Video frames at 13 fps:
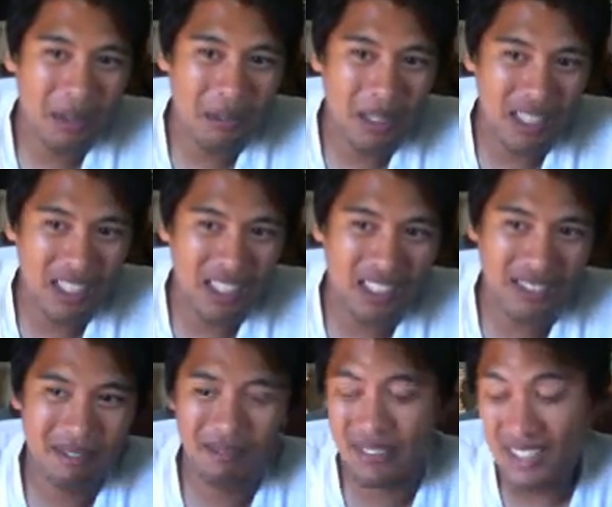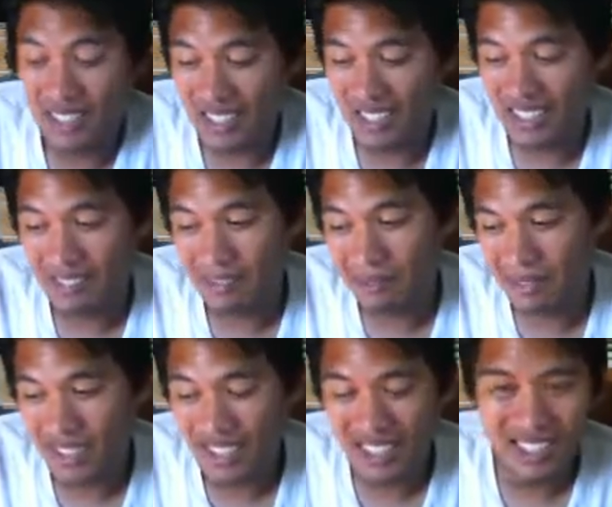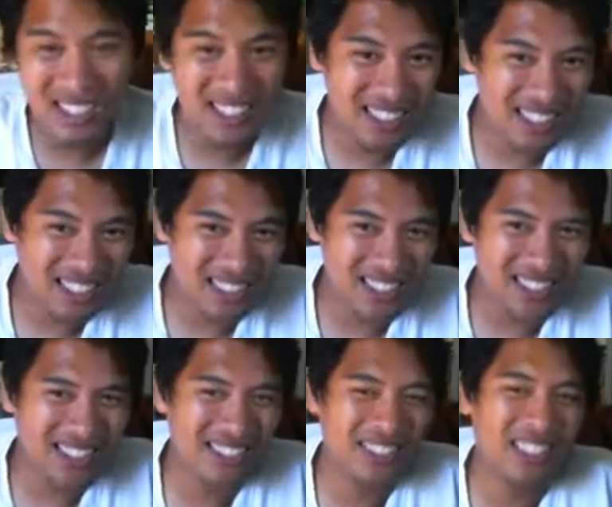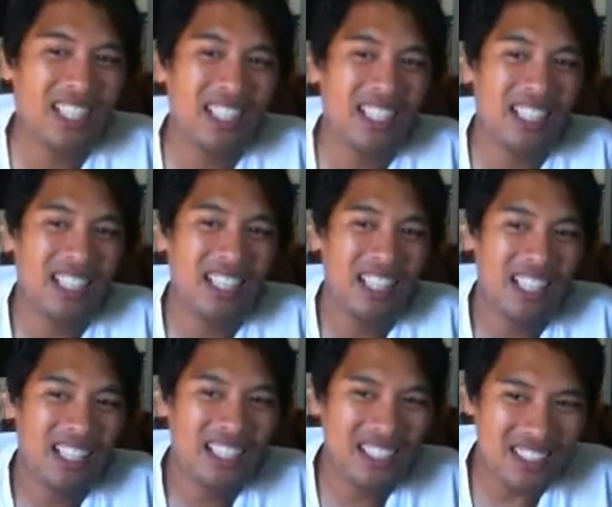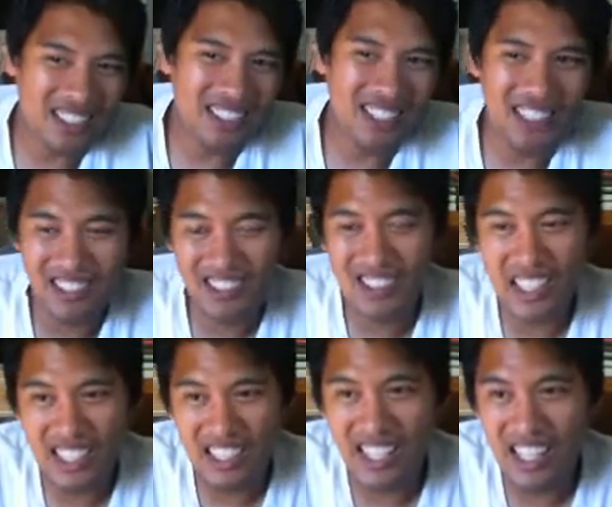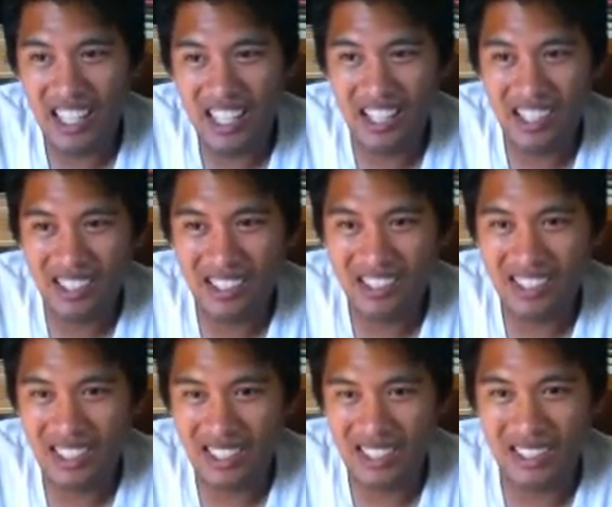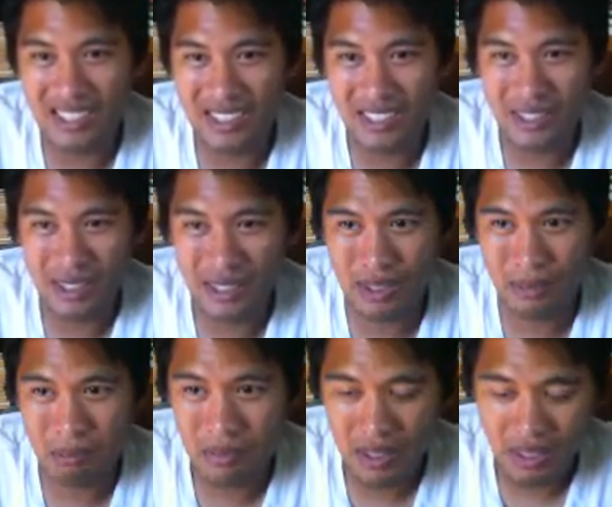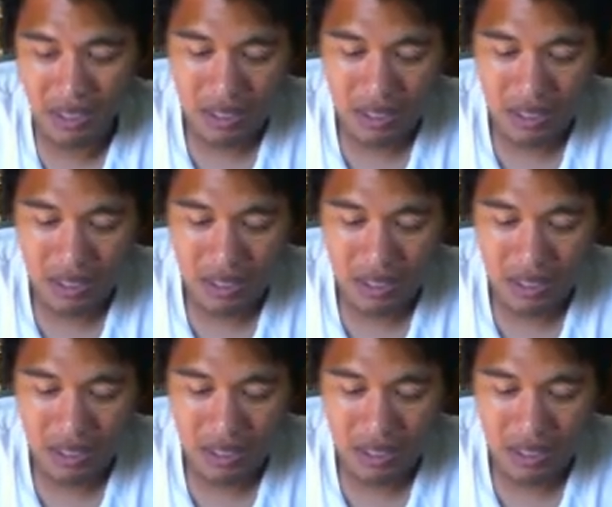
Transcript: But, you know, he's also, he's on TRT now. Um,